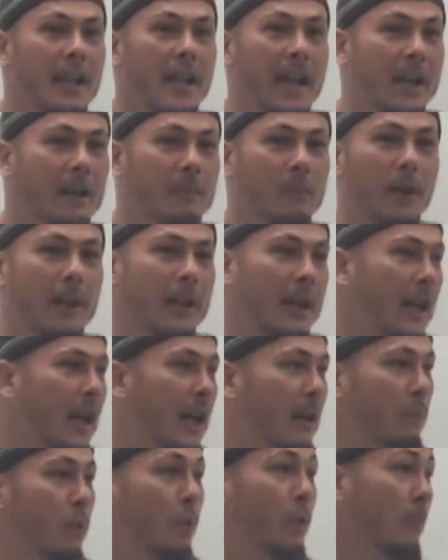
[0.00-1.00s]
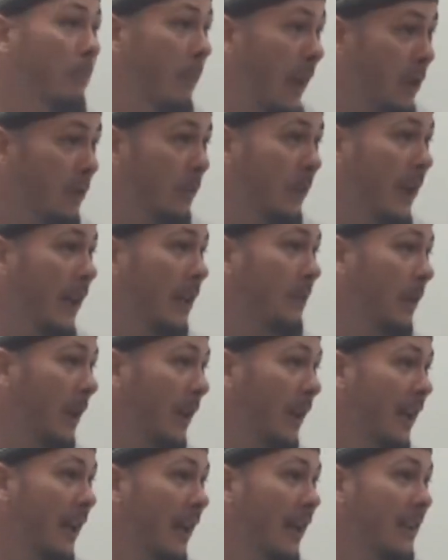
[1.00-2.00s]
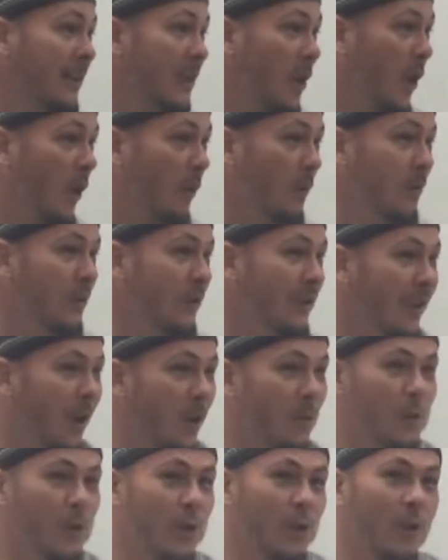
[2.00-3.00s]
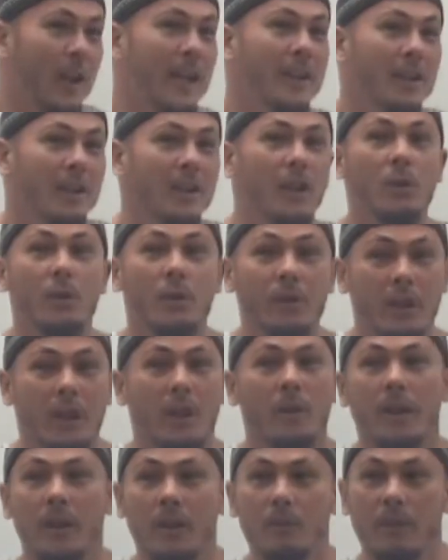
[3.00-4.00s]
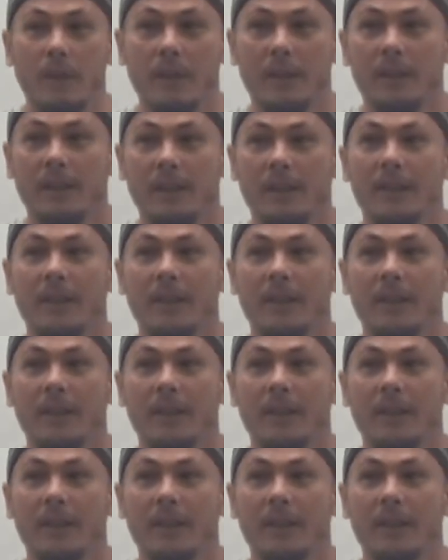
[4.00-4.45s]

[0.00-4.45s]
out of my car and pulled the battery out of my car, so I was stranded. I couldn't go anywhere.